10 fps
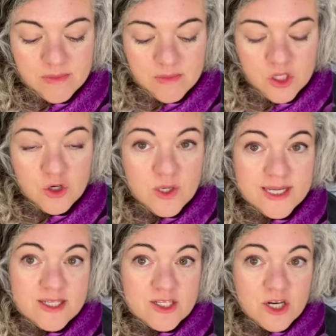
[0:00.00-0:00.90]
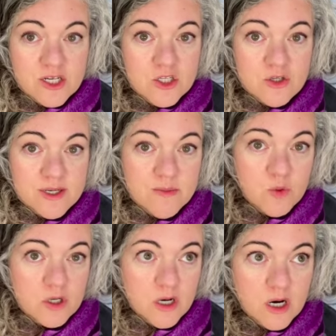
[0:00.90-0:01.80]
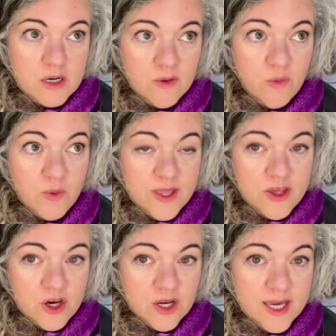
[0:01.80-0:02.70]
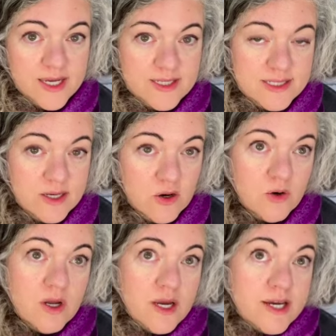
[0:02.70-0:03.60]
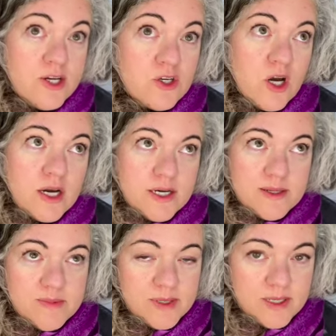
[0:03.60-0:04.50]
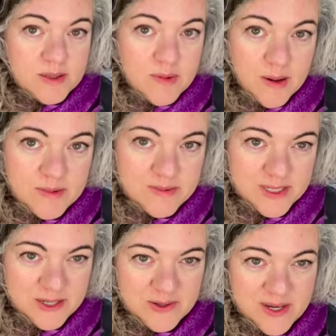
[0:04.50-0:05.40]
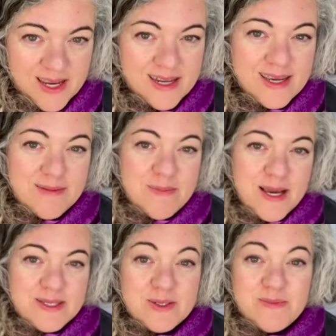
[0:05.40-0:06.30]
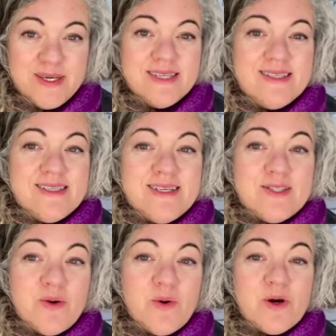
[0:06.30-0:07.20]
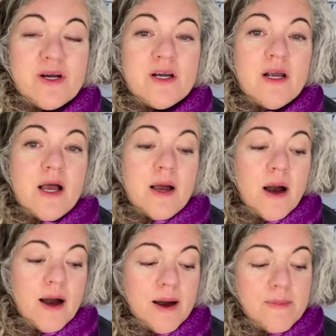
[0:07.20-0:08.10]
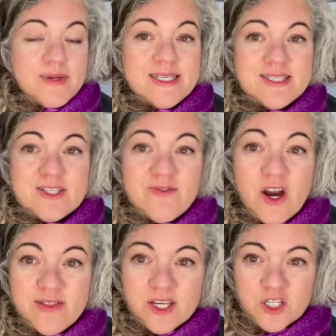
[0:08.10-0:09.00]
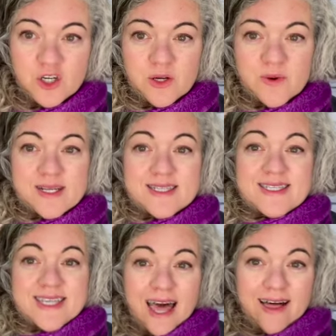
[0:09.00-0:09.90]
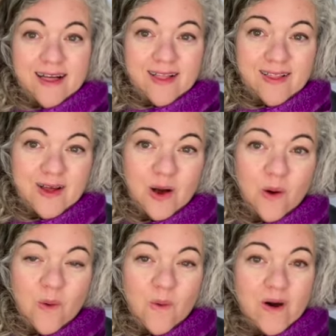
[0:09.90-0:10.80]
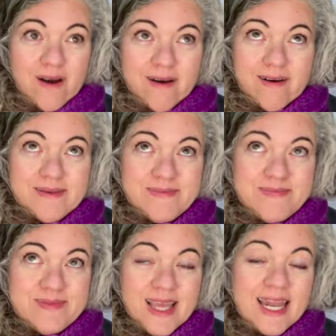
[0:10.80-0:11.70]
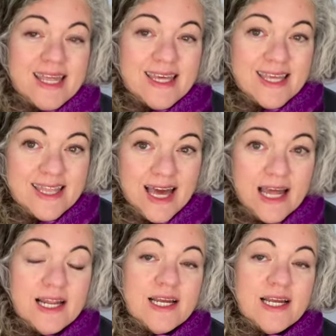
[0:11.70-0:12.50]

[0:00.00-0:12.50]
you can start doing more art with your kids. Now, you're not going to be probably creating masterpieces or pieces of art that you're going to want to sell or anything like that.